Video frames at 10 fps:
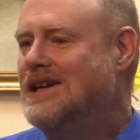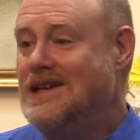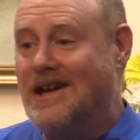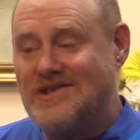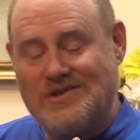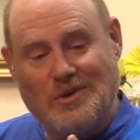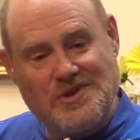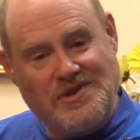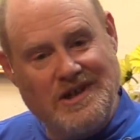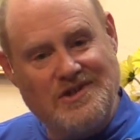Yes,
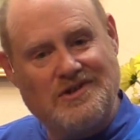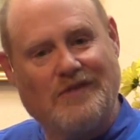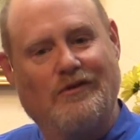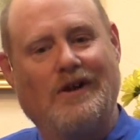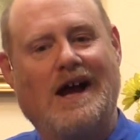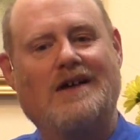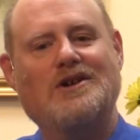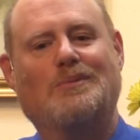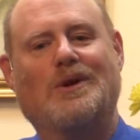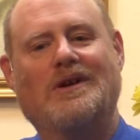those things are
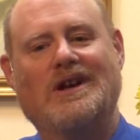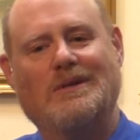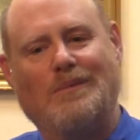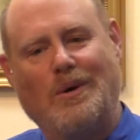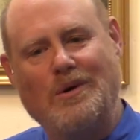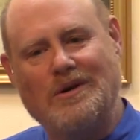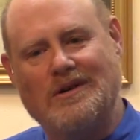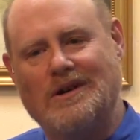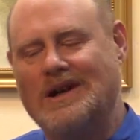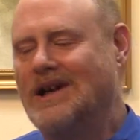valuable and
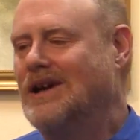important,